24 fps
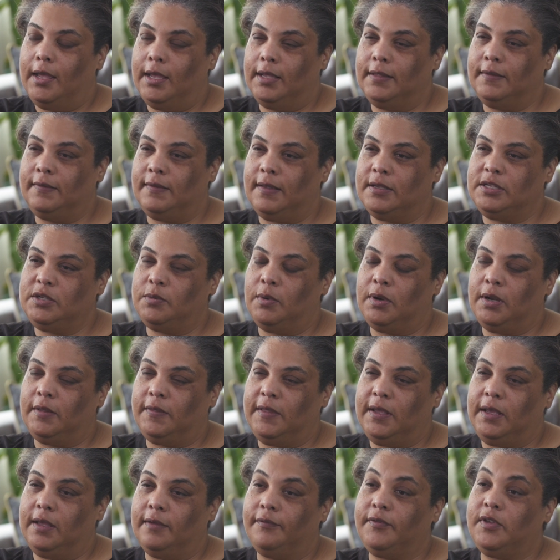Instead, you want to
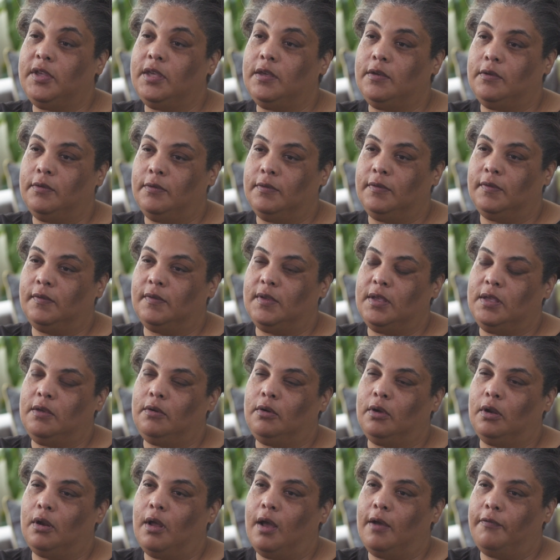think of cues that you
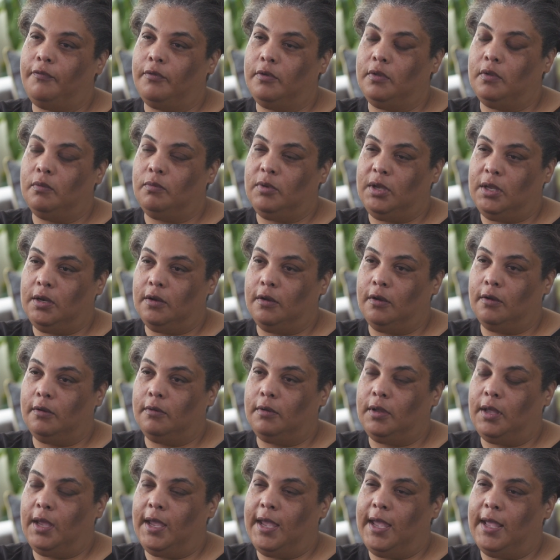can offer the
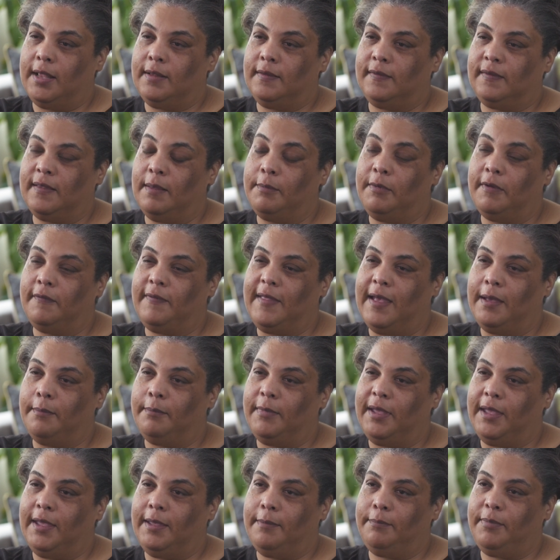reader. And some of that
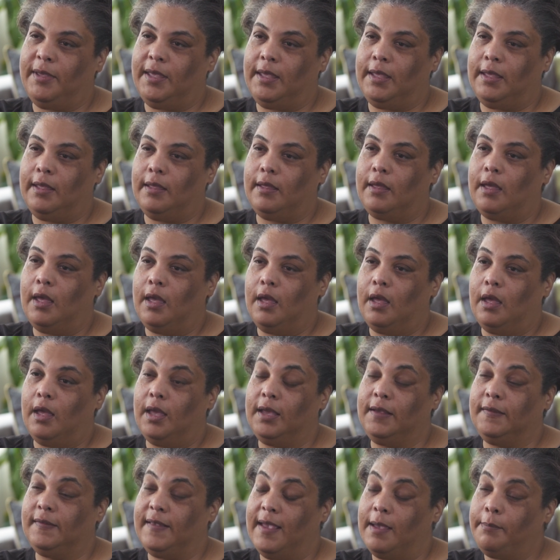may be
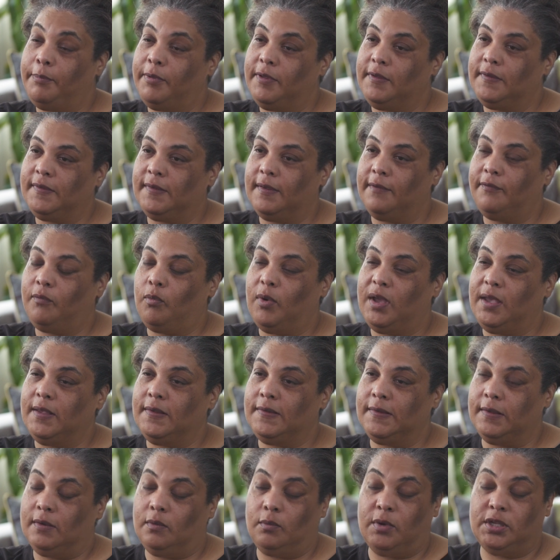examples of
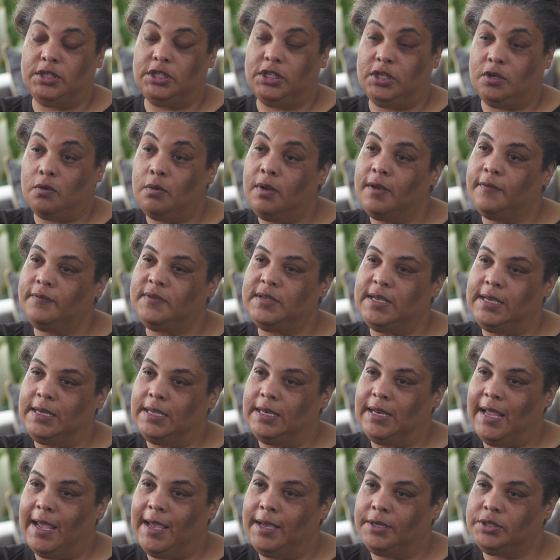ways in which you have
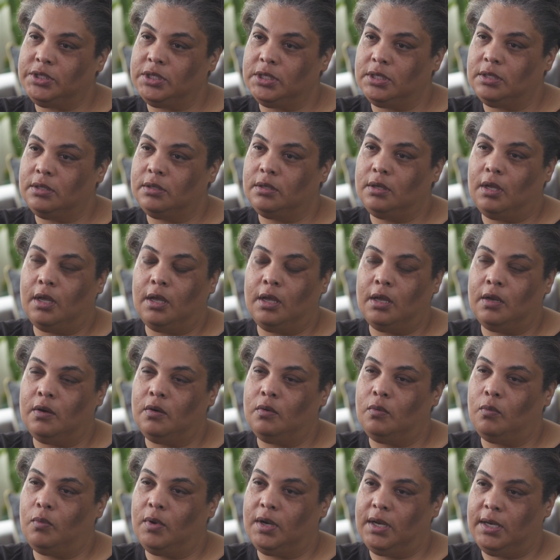taken action
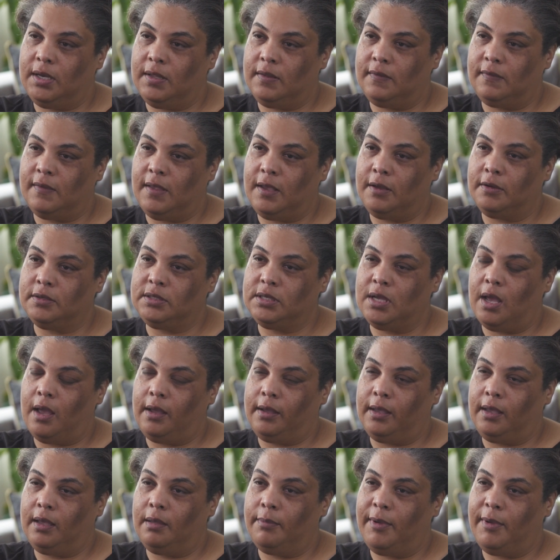on what it is that you're talking